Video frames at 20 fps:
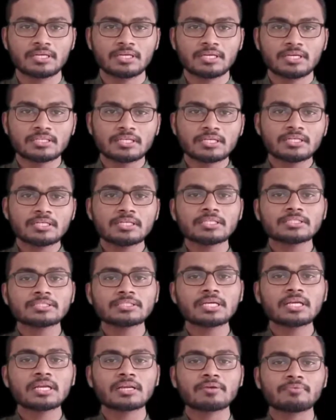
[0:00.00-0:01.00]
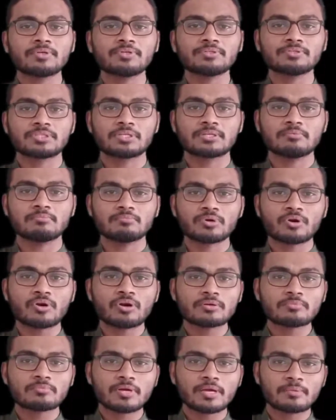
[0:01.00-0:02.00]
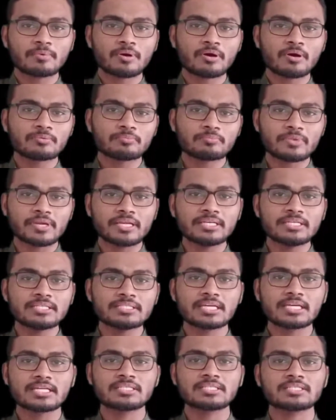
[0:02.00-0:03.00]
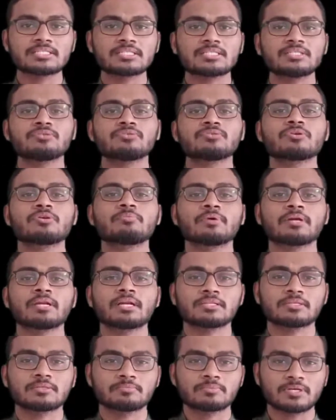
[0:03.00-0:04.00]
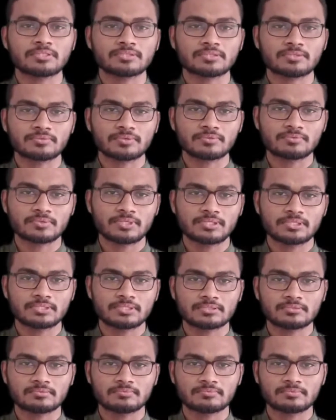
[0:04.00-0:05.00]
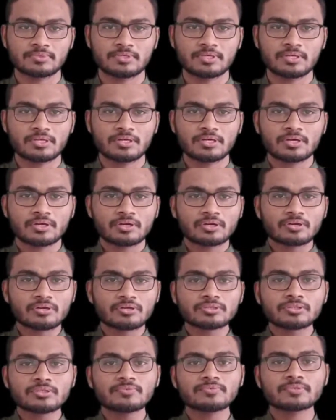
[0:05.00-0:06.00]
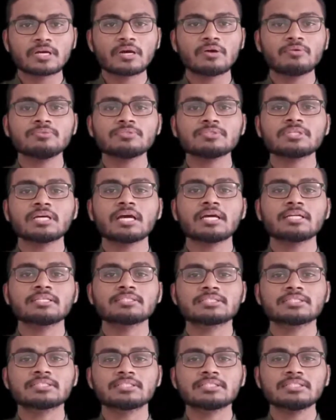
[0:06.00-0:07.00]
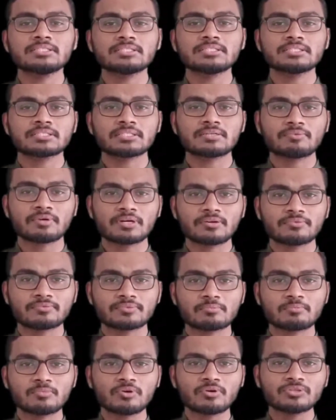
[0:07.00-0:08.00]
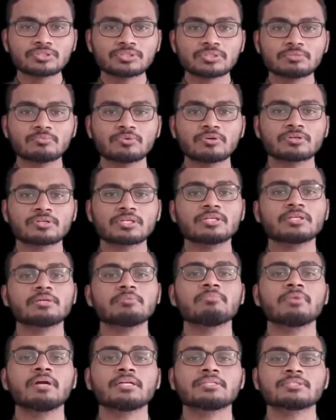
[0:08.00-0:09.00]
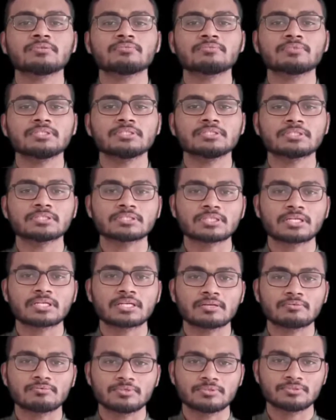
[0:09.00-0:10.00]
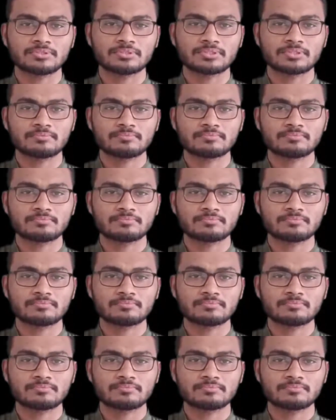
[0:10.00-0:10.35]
The industrial revolution brought about many changes in Europe and other parts of the world. Growth of towns and cities is the one of the most important impacts of the Industrial Revolution.